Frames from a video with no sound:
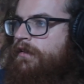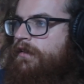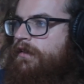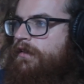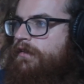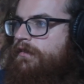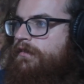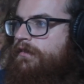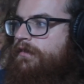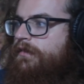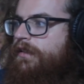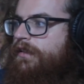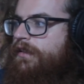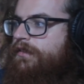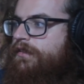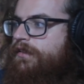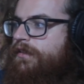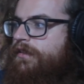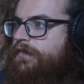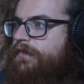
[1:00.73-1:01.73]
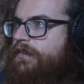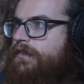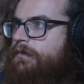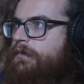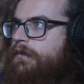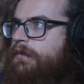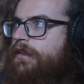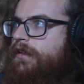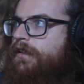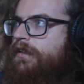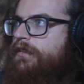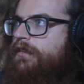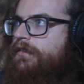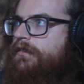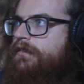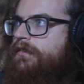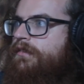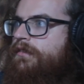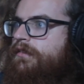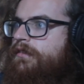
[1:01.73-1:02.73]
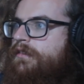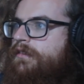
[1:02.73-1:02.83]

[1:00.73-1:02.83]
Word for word: Oh, not sure if it's working now.